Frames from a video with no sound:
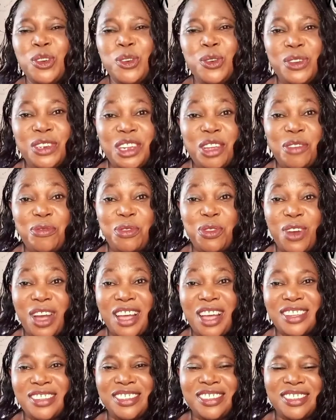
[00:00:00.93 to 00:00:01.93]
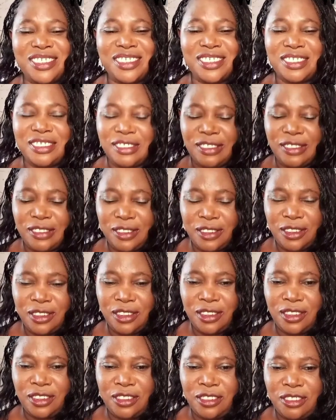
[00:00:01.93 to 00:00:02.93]
Good day, viewers.
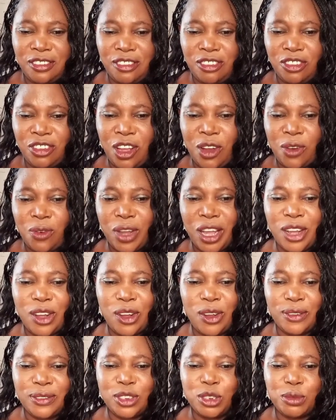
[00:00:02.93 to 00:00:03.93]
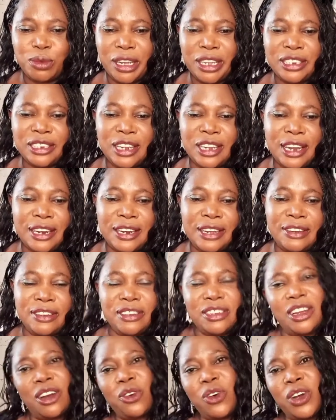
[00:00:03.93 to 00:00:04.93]
You are welcome to my channel.
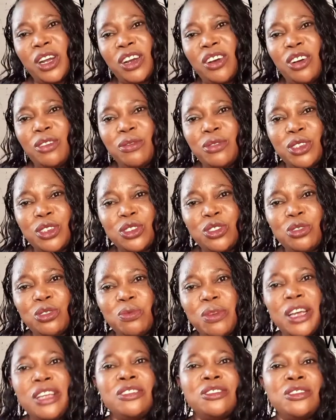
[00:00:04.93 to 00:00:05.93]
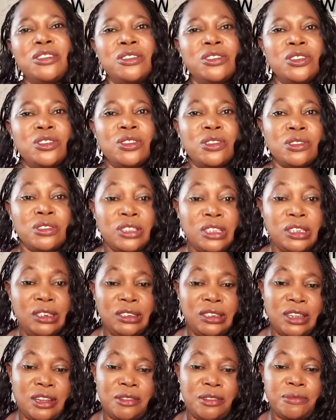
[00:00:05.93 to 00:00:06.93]
You are welcome to Juma Solution
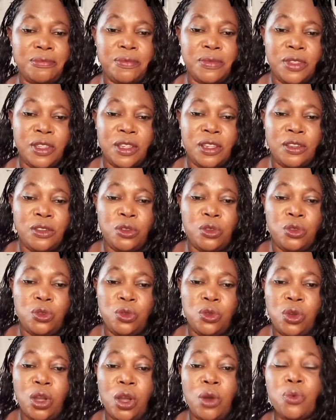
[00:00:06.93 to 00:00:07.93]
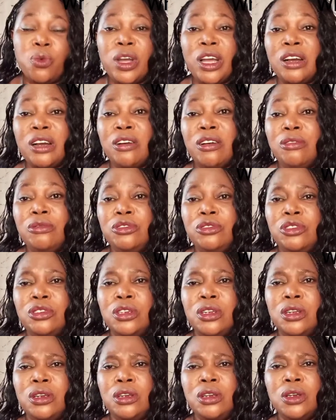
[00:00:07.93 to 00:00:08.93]
Center. You are welcome to
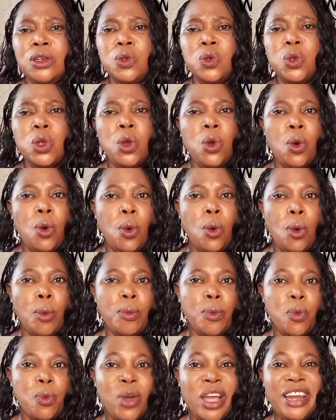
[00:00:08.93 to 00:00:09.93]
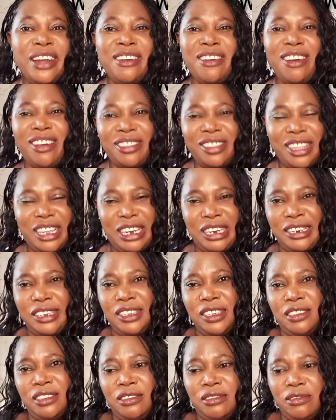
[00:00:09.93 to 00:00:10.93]
a home where nothing
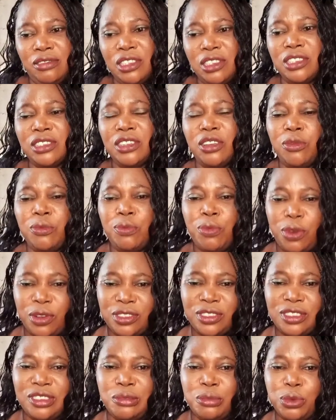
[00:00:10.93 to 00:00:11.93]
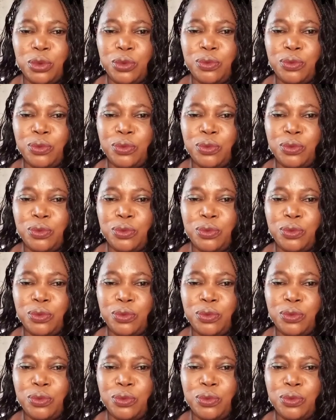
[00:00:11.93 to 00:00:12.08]
is impossible.